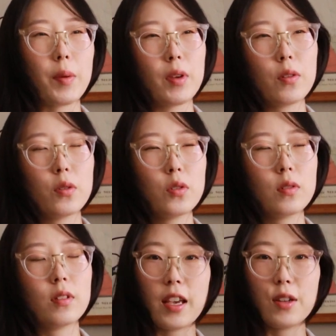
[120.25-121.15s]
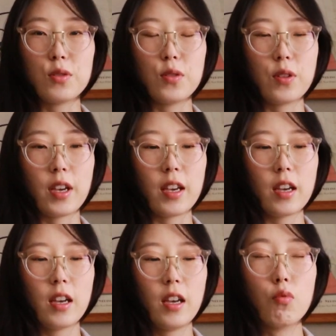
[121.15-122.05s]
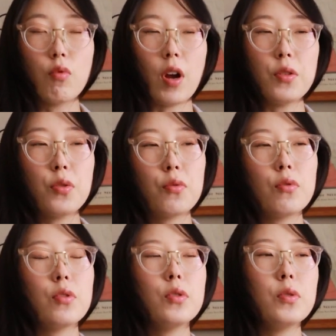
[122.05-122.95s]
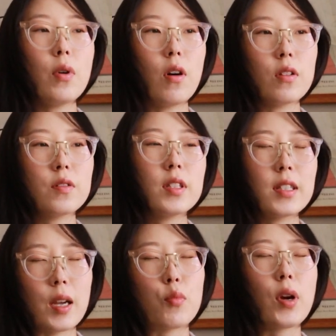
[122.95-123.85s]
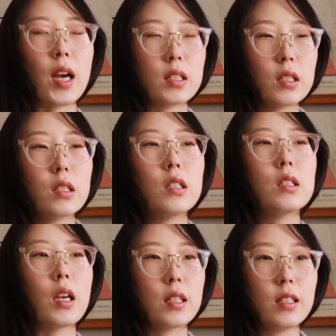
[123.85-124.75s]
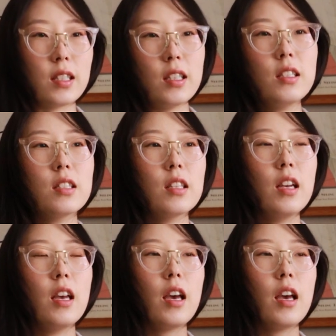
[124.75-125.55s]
baby clothes, I get to like run through all of these like practicing techniques,